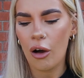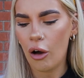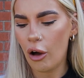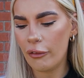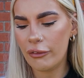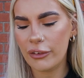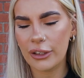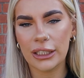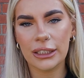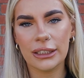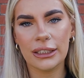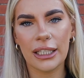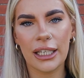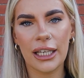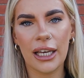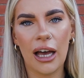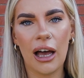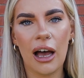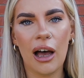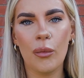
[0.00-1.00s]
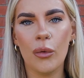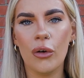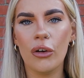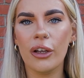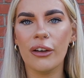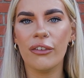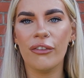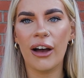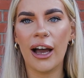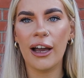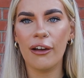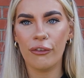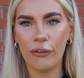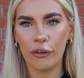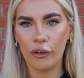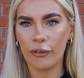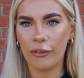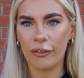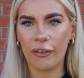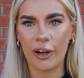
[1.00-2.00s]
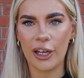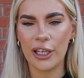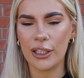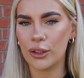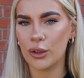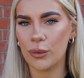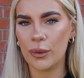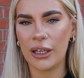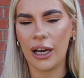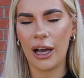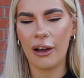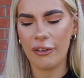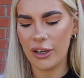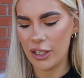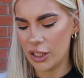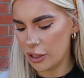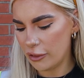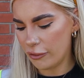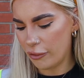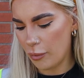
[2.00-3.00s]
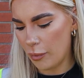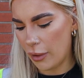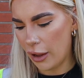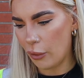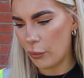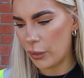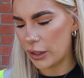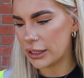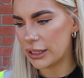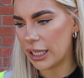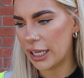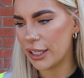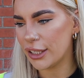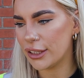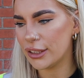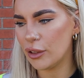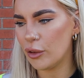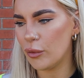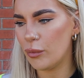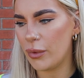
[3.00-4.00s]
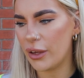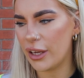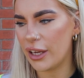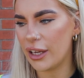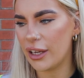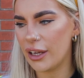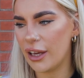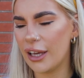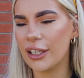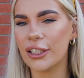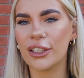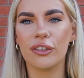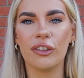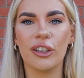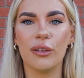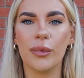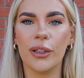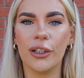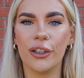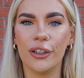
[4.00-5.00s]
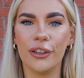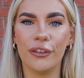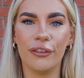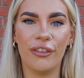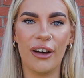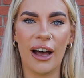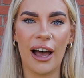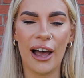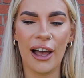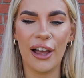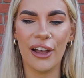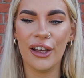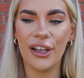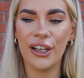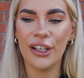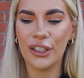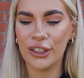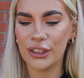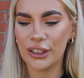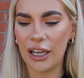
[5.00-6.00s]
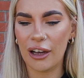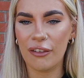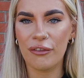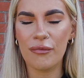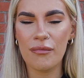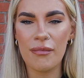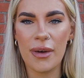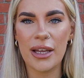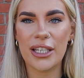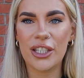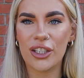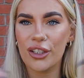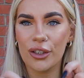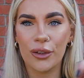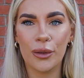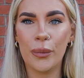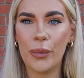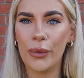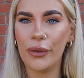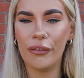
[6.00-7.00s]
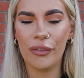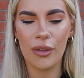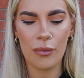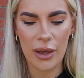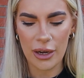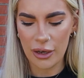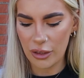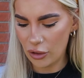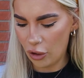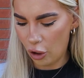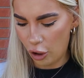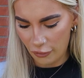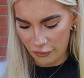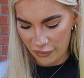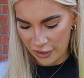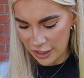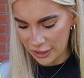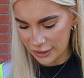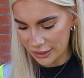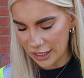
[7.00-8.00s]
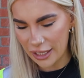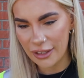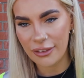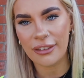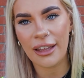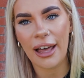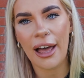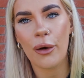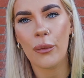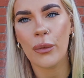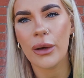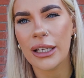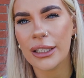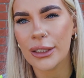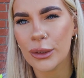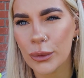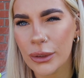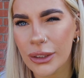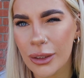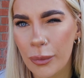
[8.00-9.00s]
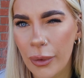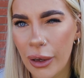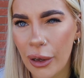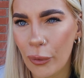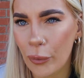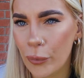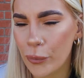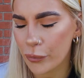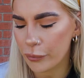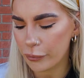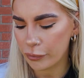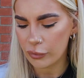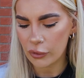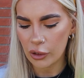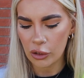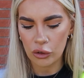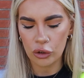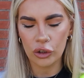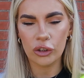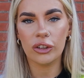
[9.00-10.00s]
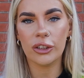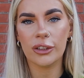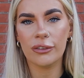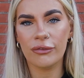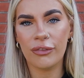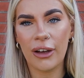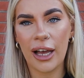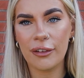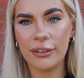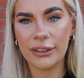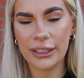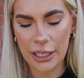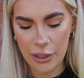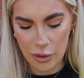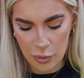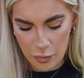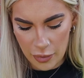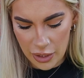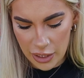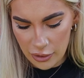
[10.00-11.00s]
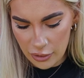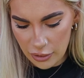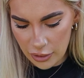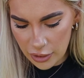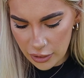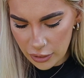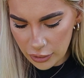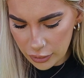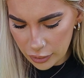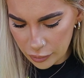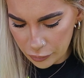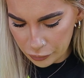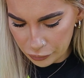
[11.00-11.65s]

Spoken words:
Obviously I'm only 5'3", so we can't really do it from our waist height because it would be extremely unfair. So I've measured a couple of the men in the office and their waist was about 105 centimetres.